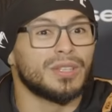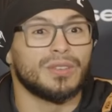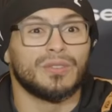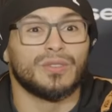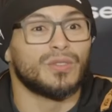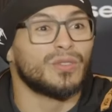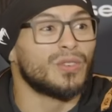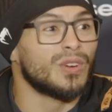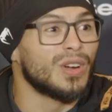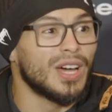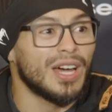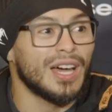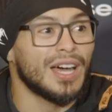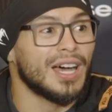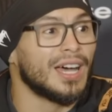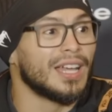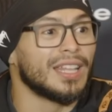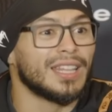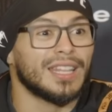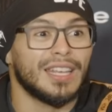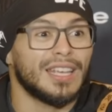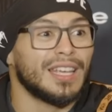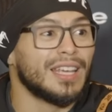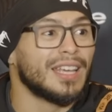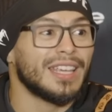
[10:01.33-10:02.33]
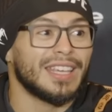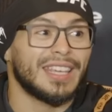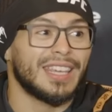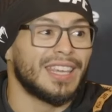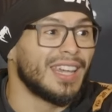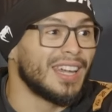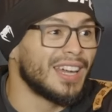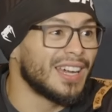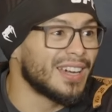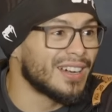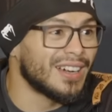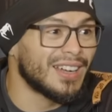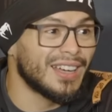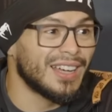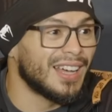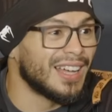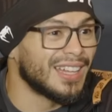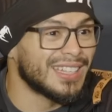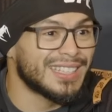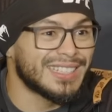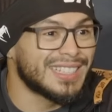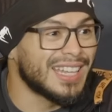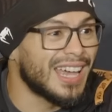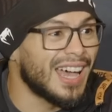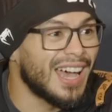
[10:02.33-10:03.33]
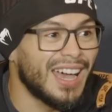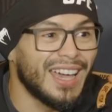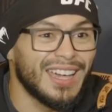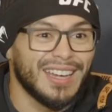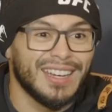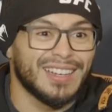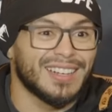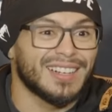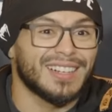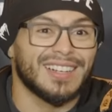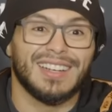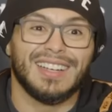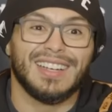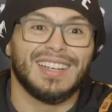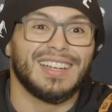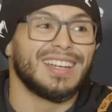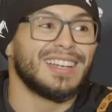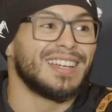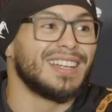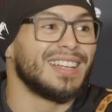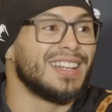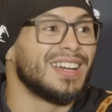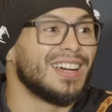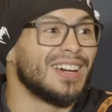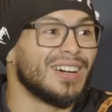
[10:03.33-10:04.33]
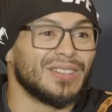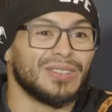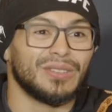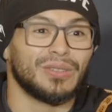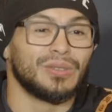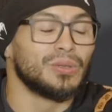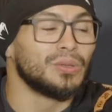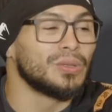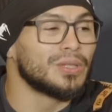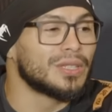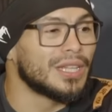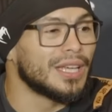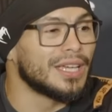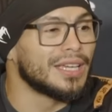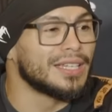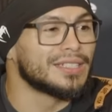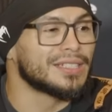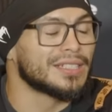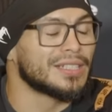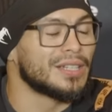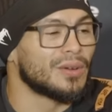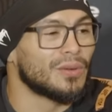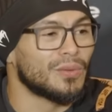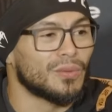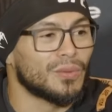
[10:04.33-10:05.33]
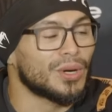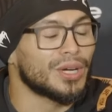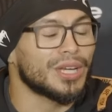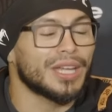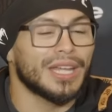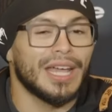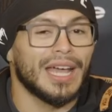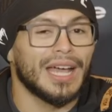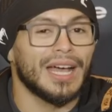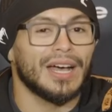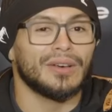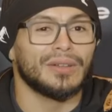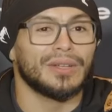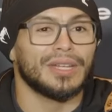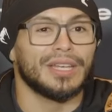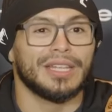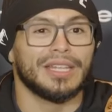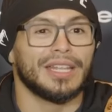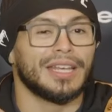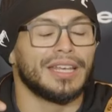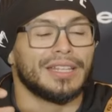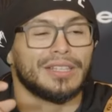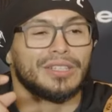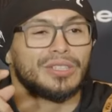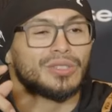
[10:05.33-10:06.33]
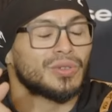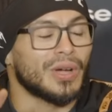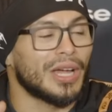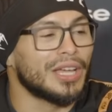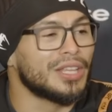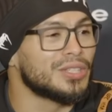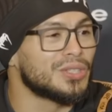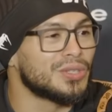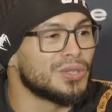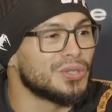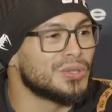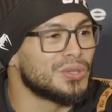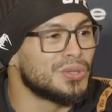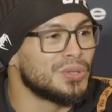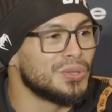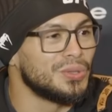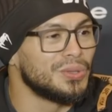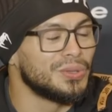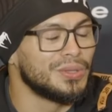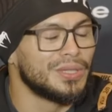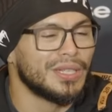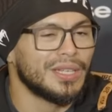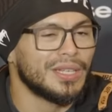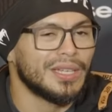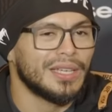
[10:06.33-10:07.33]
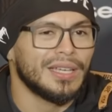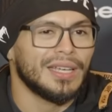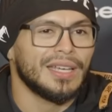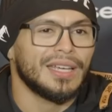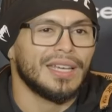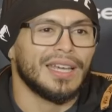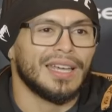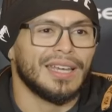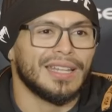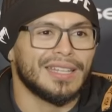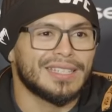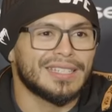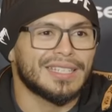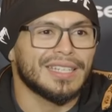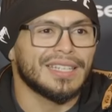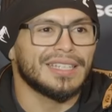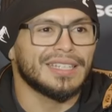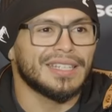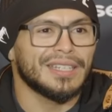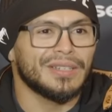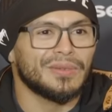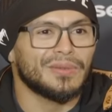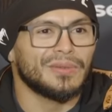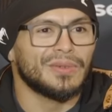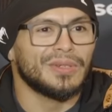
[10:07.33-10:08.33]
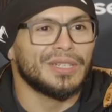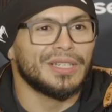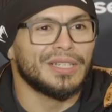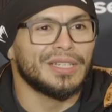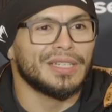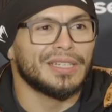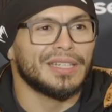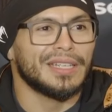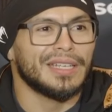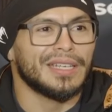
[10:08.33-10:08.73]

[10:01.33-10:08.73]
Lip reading: and run, carry a tire, you know, do things that work out and then trying to shoot. It's something really